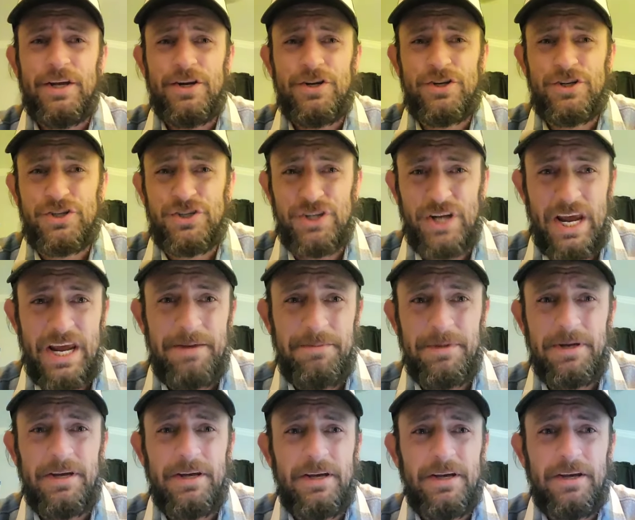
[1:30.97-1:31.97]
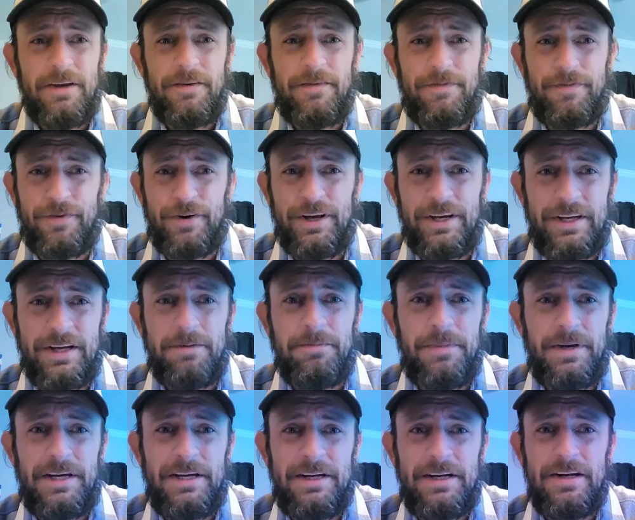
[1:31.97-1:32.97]
same freaking
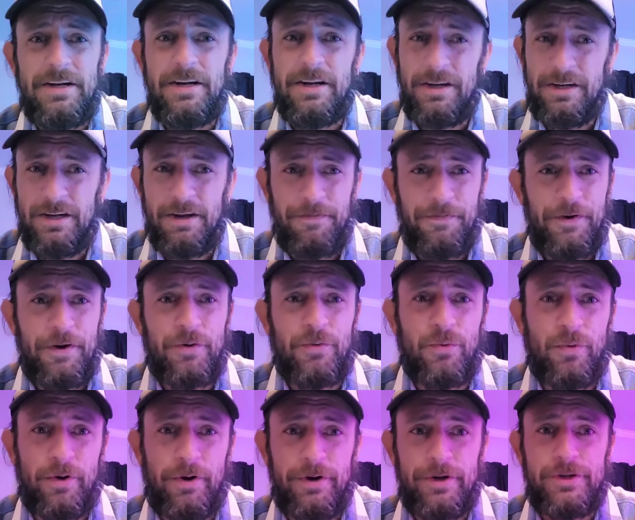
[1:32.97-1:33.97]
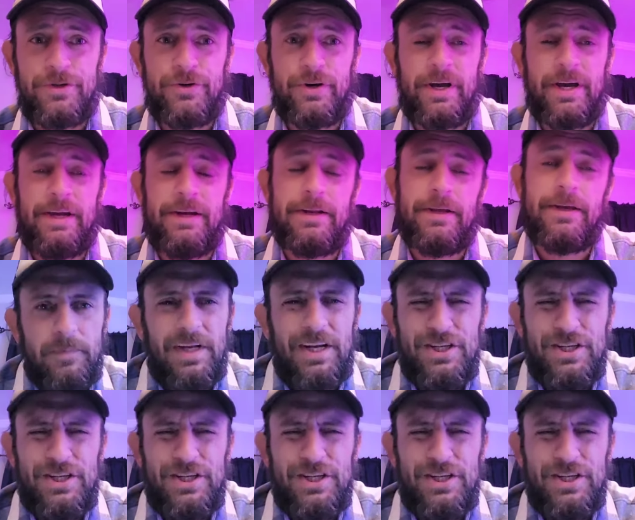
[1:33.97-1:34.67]
meaning different words, right?